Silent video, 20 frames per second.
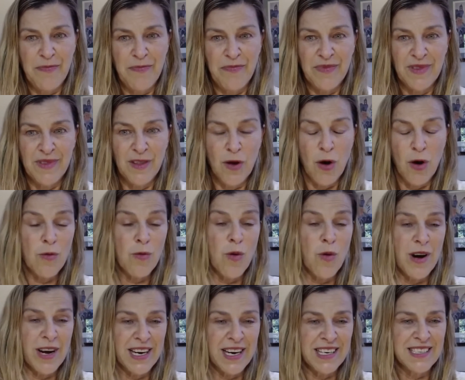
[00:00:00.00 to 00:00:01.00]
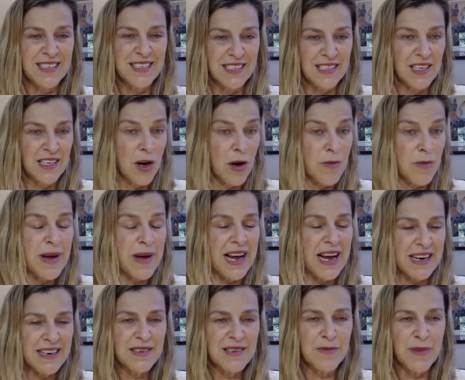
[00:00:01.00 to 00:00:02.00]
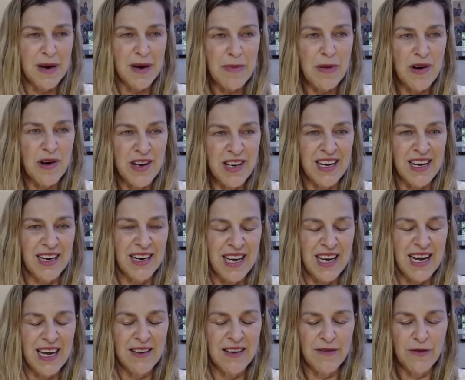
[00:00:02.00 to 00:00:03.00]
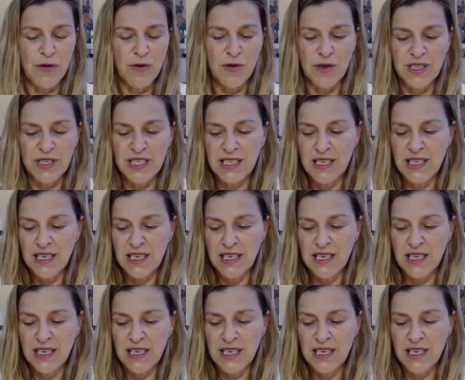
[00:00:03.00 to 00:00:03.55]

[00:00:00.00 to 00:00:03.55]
not wanting to go back to my body. And of course,